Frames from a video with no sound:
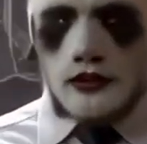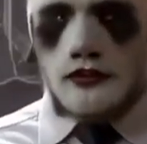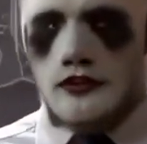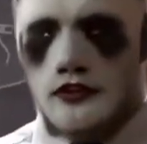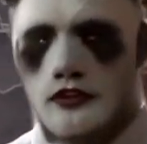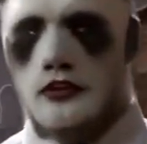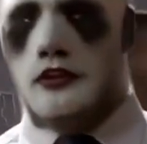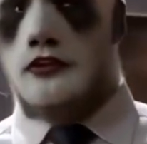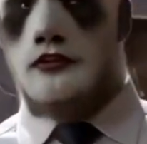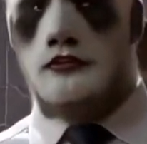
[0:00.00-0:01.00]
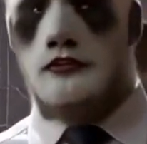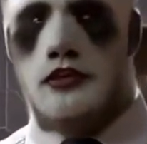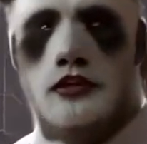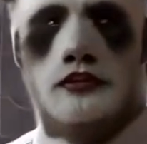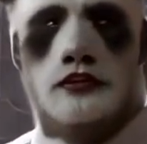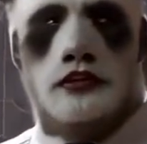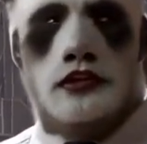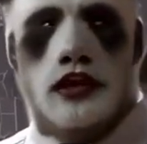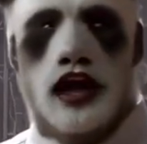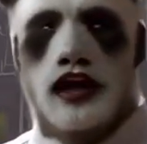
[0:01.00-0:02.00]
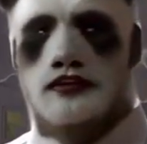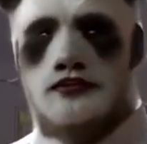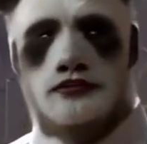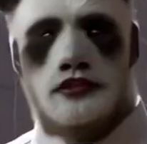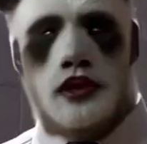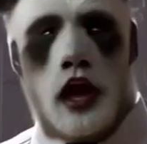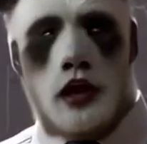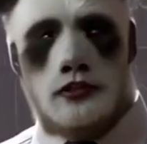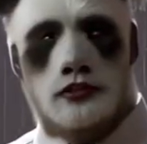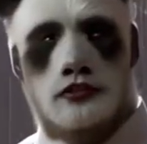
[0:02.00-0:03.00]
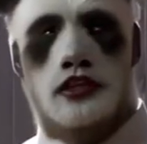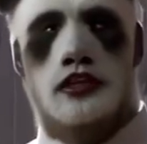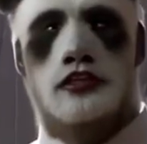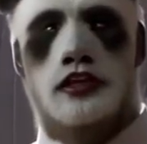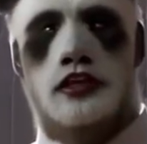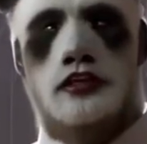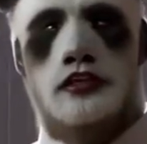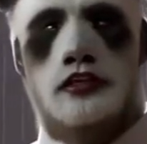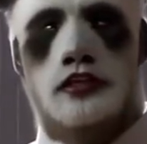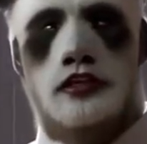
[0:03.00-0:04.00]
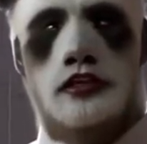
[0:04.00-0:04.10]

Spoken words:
It looks like a little bit more. The guy is more of a panda.